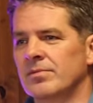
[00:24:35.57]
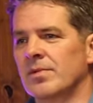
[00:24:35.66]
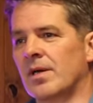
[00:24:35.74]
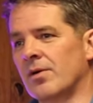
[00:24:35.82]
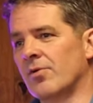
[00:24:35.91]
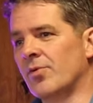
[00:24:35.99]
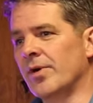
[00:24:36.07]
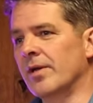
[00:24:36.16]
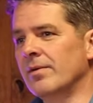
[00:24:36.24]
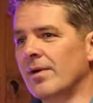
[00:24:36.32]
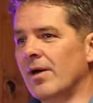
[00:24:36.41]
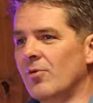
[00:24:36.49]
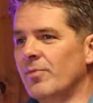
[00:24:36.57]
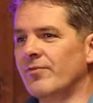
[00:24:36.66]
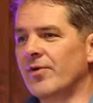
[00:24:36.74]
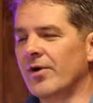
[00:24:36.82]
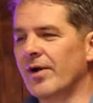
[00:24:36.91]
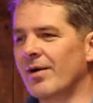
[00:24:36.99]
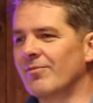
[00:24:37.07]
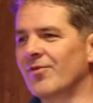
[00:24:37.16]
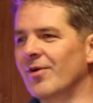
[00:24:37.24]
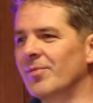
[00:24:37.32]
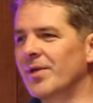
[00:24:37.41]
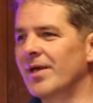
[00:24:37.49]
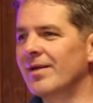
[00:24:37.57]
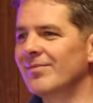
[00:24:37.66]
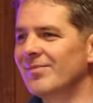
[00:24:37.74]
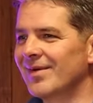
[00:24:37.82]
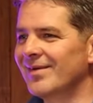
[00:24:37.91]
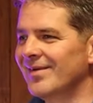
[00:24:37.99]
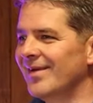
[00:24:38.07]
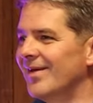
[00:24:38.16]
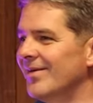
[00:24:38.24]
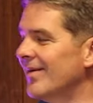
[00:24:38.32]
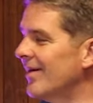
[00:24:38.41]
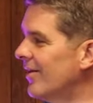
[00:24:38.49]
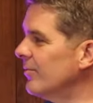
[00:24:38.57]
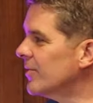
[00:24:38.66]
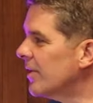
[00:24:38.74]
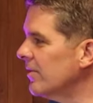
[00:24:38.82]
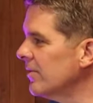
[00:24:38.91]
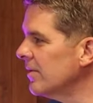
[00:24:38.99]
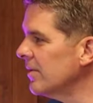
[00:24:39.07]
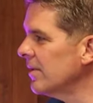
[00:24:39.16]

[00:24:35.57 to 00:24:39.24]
I don't know when. I hope I figure it out before I'm dead. But, you know, I hope so.